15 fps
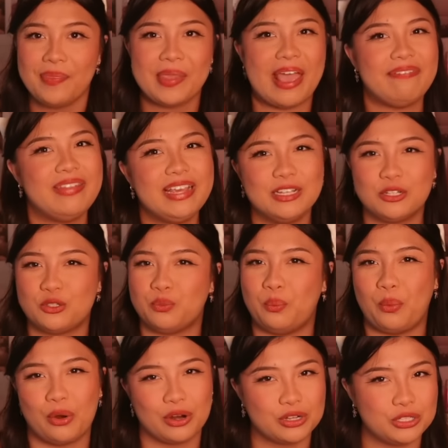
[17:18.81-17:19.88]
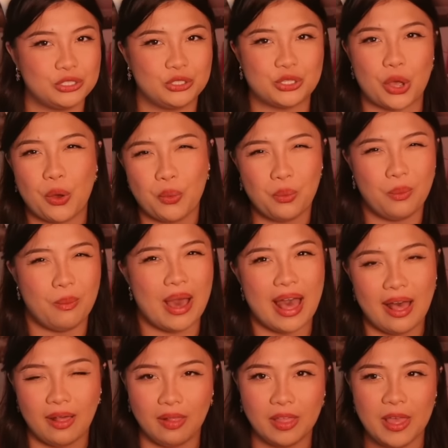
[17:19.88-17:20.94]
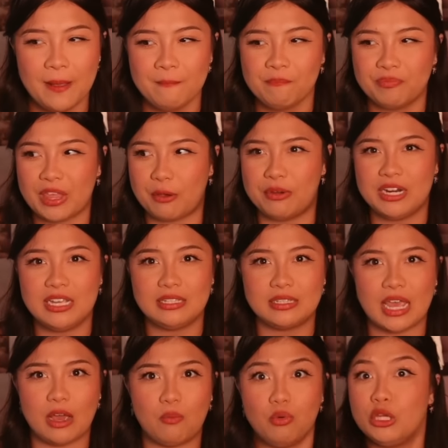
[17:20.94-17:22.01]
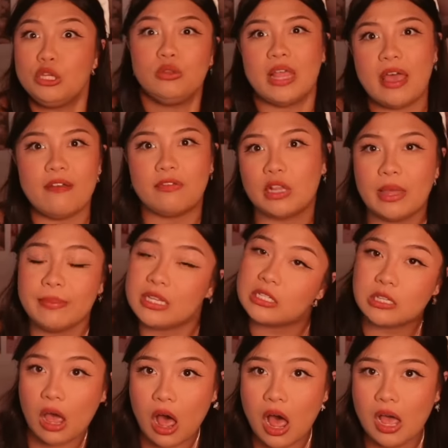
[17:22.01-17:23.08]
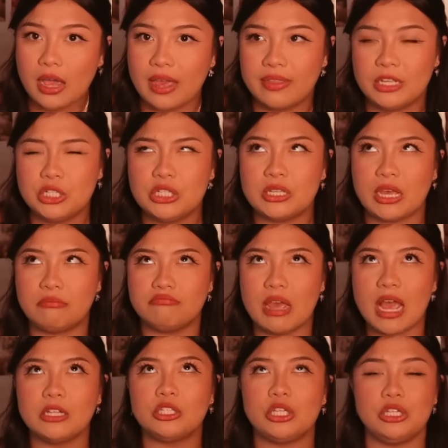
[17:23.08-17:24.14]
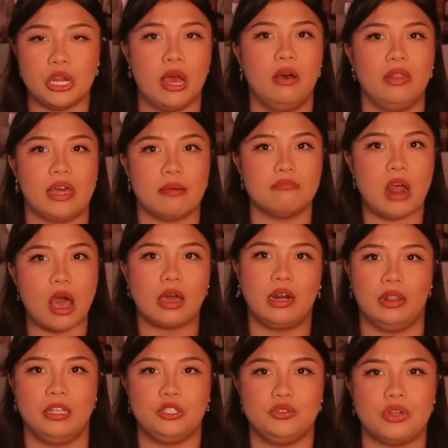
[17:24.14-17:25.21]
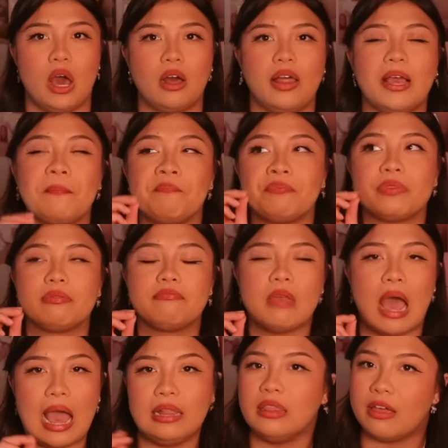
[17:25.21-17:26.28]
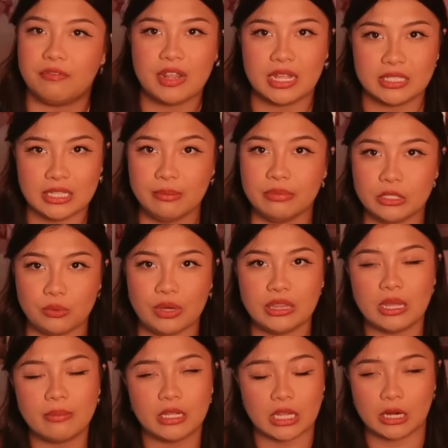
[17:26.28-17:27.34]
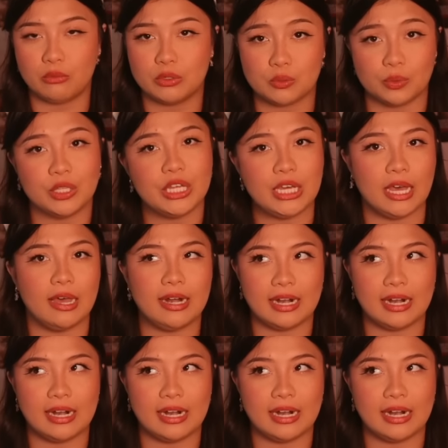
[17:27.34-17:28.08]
I think it just works so well. Like when he's like, will you ever let me talk? And then she's like, actually no, like I'm not gonna let you talk. Like, I love that scene between them. I thought it was really good.